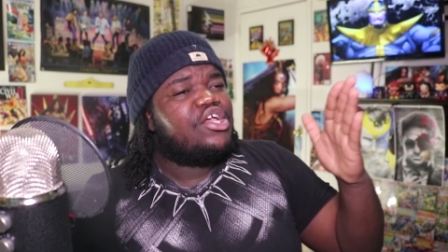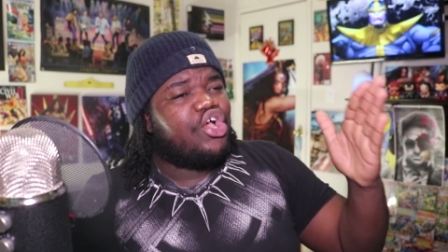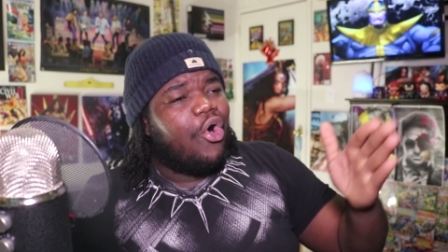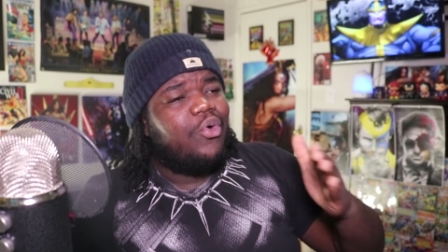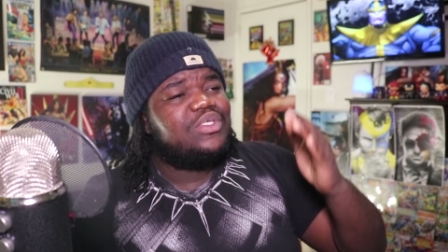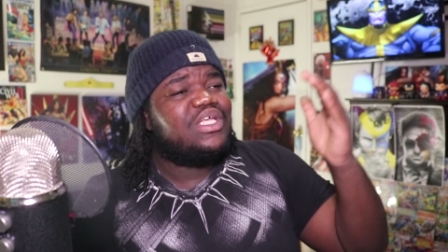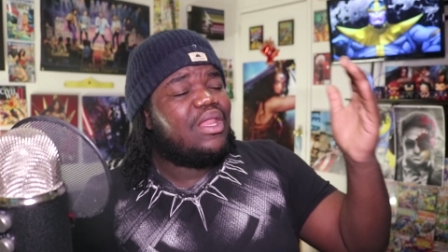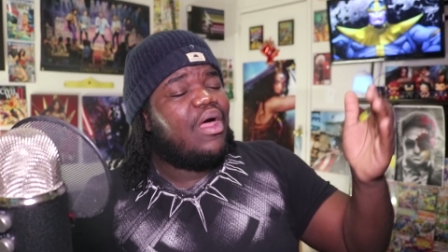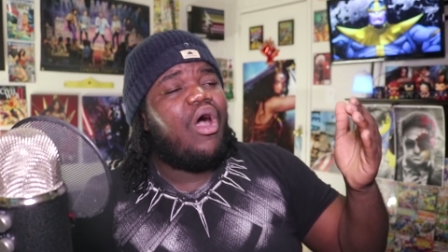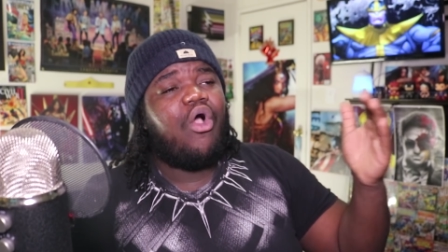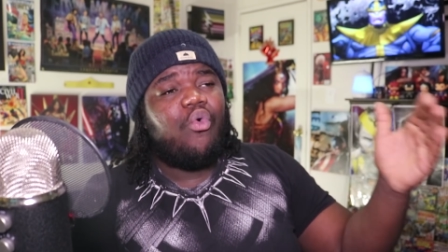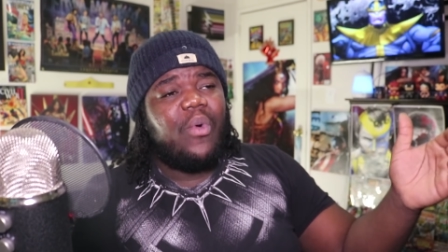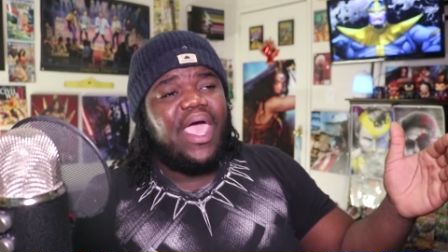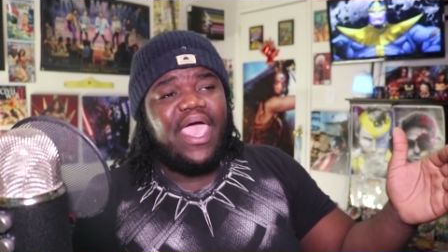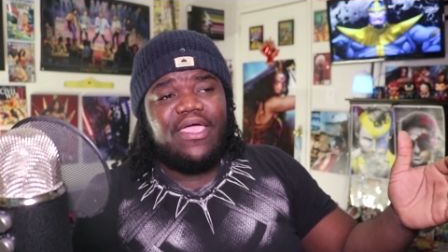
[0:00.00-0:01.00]
goes a
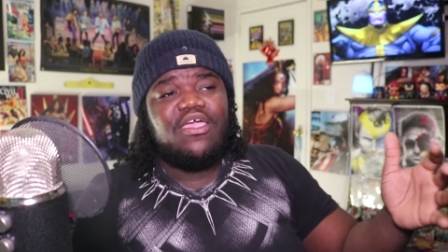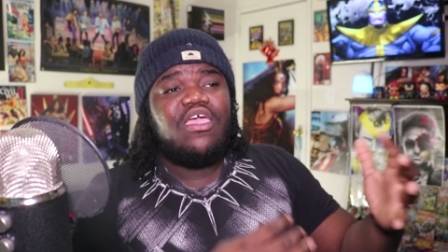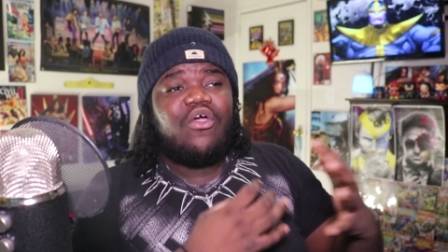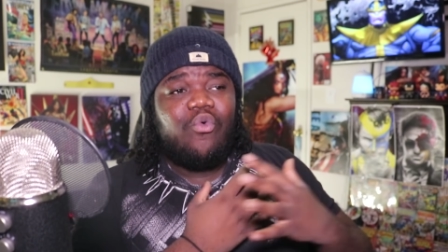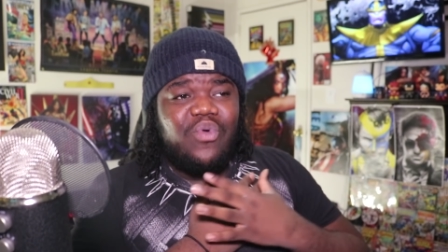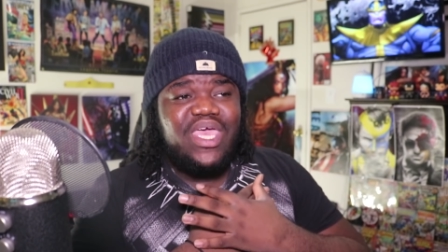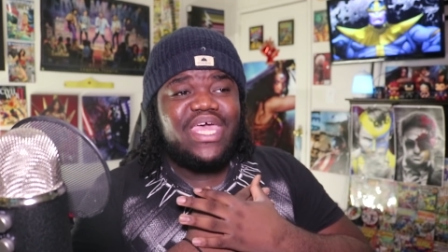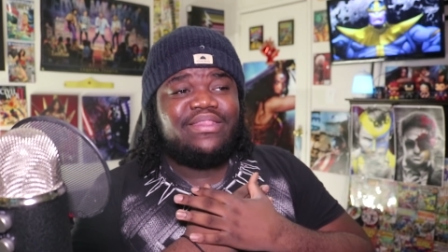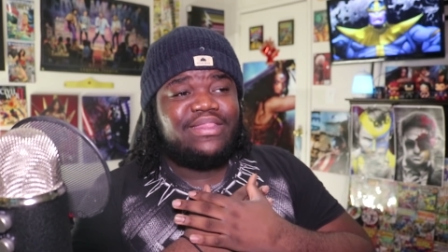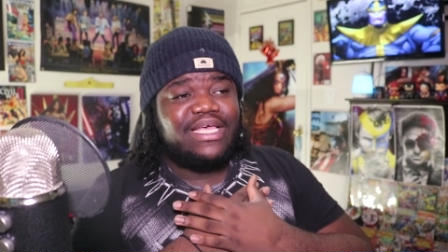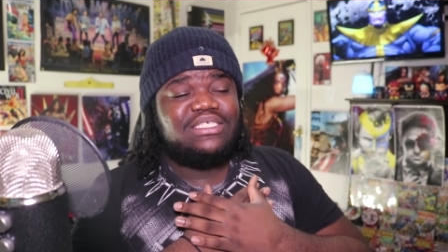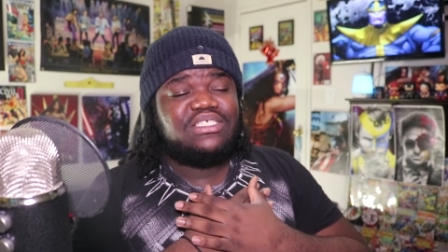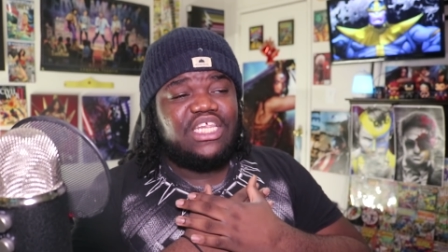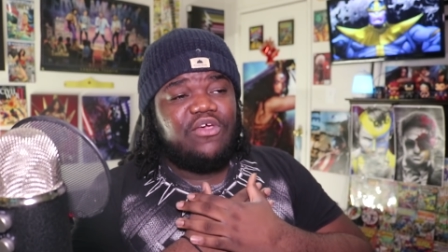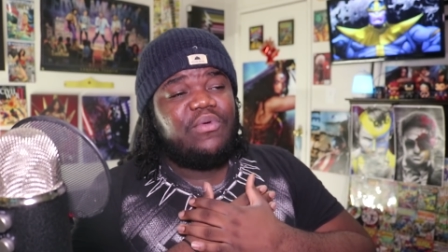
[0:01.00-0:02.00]
long way. We at
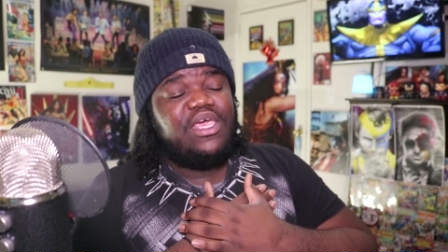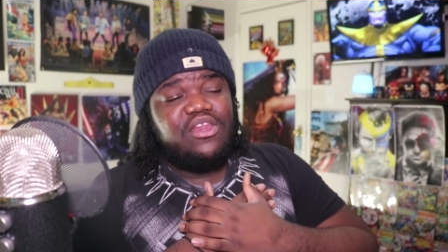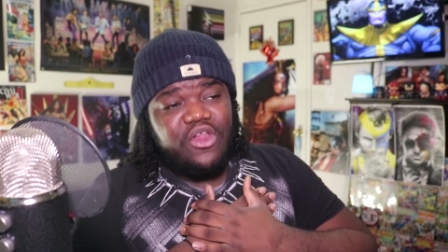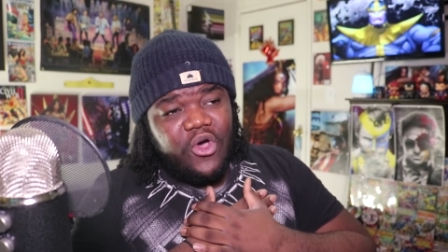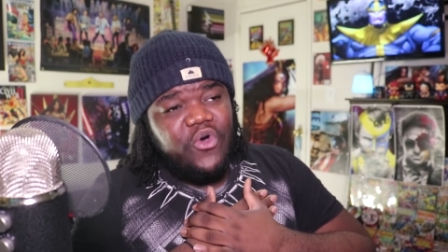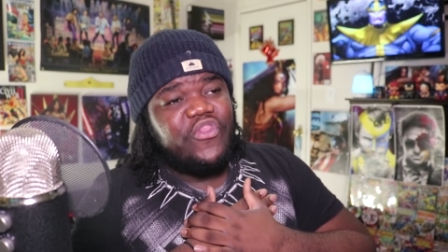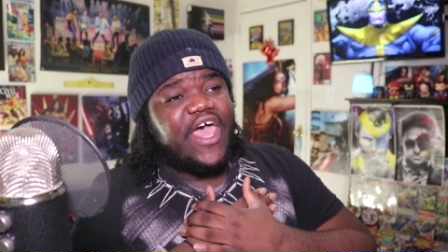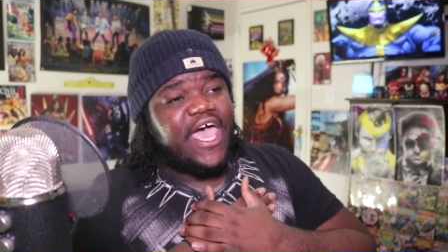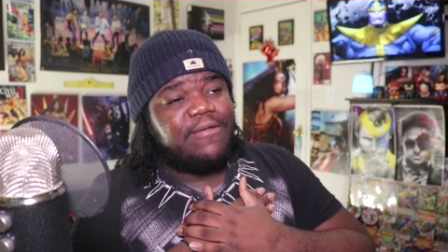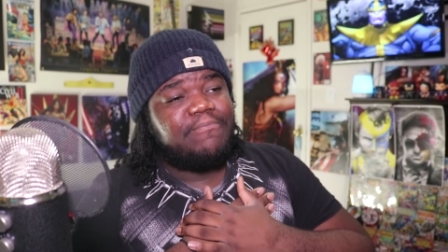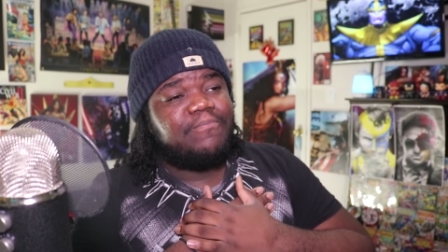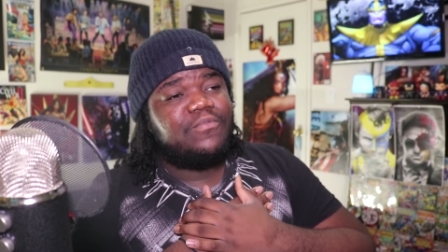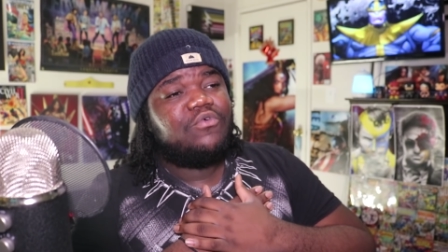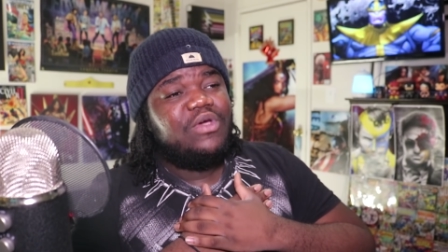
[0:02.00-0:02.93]
Disney, we know that.